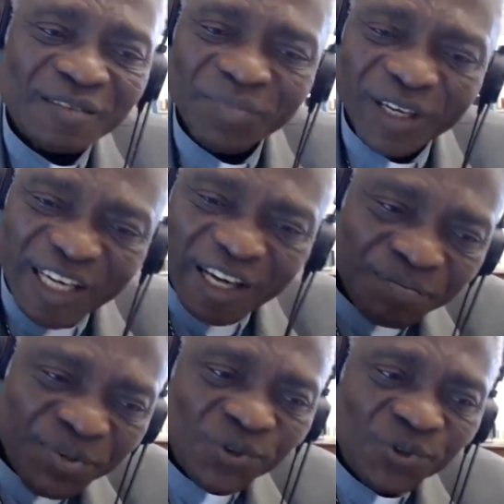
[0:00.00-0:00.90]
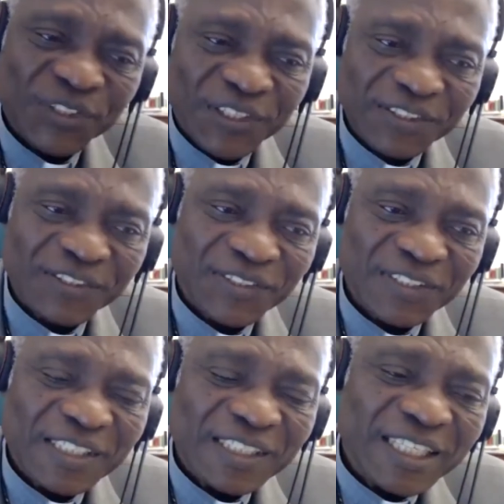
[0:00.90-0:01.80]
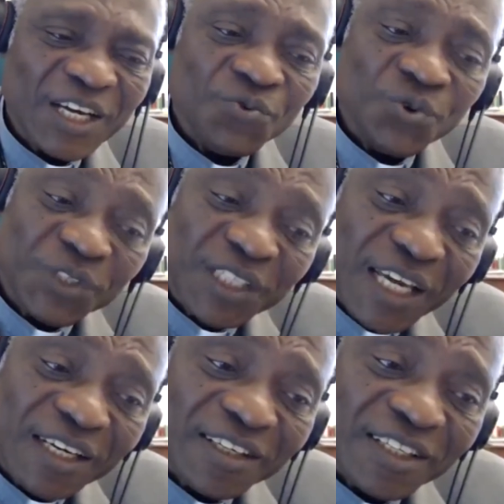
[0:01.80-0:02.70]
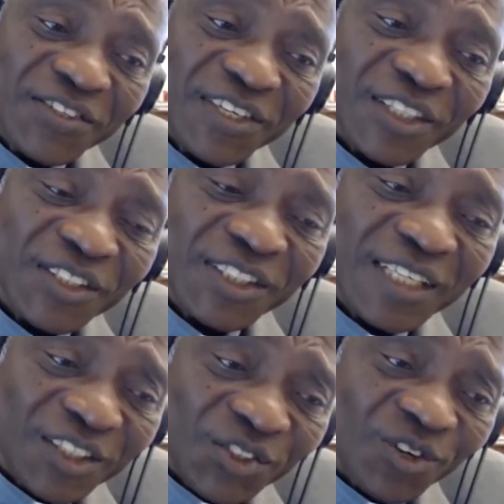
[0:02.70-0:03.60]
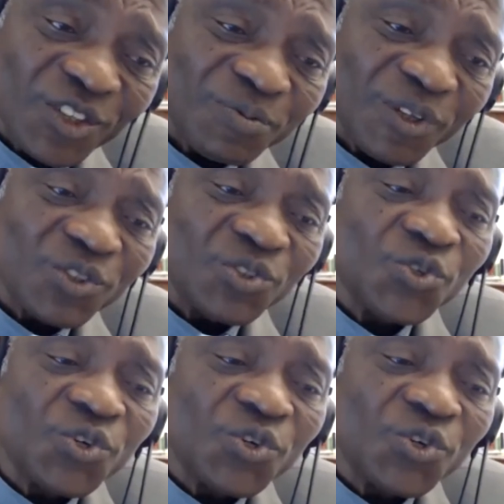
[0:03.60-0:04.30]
but abuse things, then we will turn creation as cosmos into